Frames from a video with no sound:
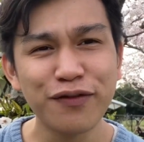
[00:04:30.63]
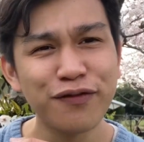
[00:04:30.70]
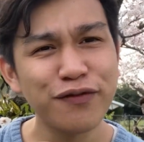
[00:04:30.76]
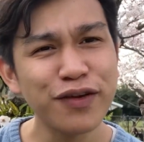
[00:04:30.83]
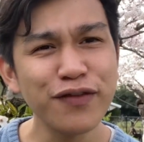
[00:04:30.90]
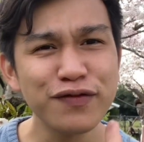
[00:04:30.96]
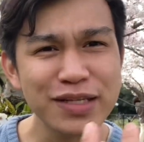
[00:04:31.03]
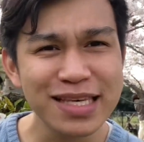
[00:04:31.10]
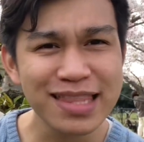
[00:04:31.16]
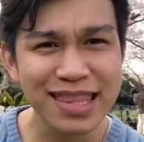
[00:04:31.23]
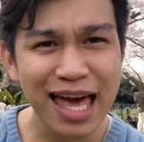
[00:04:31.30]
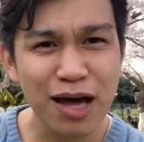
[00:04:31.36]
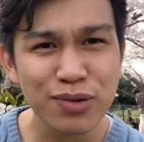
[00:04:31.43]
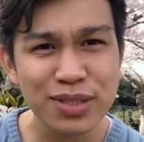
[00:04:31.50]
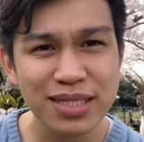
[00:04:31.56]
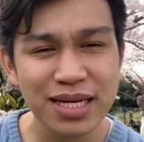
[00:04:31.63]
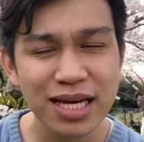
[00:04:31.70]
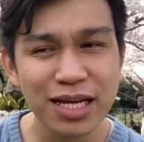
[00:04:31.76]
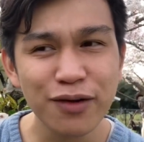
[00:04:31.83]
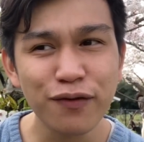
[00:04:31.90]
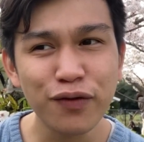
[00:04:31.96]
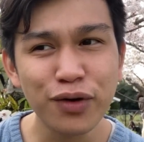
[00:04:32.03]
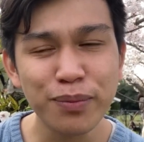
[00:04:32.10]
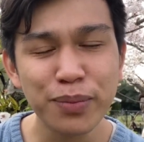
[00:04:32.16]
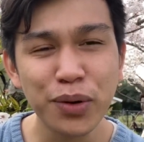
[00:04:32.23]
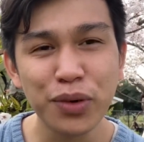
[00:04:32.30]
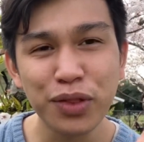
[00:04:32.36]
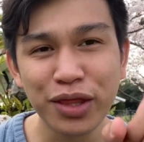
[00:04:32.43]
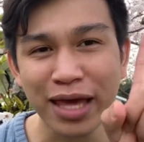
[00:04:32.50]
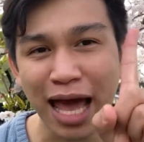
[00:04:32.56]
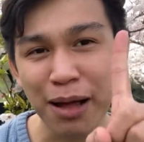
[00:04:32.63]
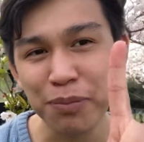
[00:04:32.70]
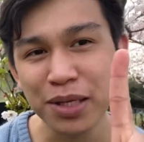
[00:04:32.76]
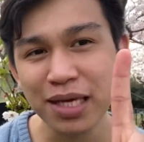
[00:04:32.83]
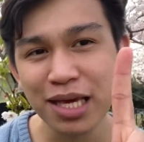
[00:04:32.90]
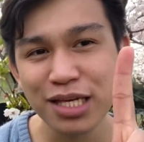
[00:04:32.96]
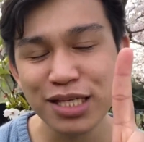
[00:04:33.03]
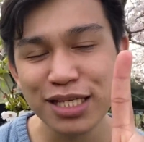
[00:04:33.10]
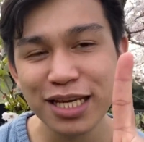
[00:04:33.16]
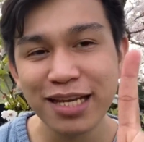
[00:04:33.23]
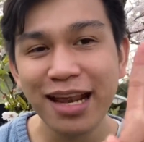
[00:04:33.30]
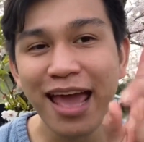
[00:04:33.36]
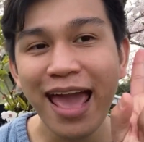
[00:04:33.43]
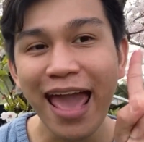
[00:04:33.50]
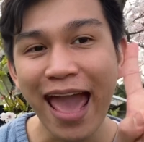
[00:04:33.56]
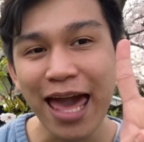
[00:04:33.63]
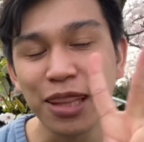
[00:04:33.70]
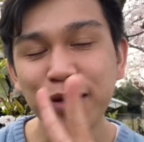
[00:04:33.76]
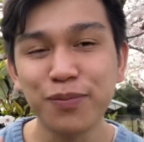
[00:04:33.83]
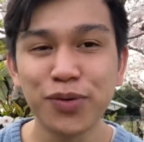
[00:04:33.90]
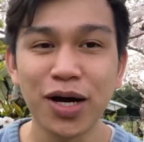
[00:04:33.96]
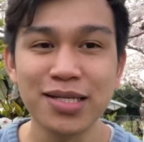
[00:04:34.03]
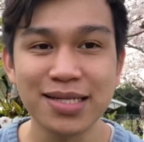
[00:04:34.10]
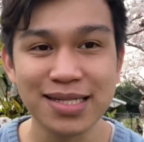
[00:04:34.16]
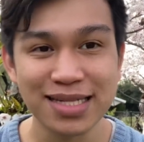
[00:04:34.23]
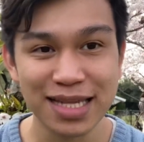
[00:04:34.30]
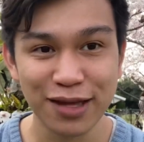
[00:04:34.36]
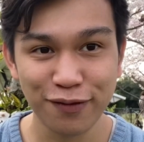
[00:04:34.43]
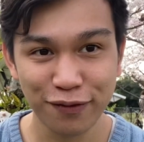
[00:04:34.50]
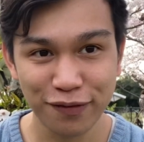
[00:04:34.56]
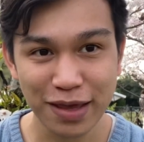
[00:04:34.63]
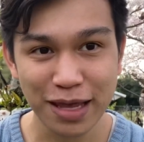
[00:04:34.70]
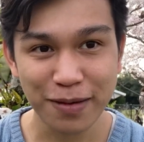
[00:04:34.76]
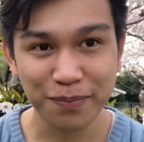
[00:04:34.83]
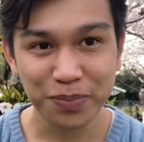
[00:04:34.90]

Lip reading: 50,000 for both the application and the processing fee,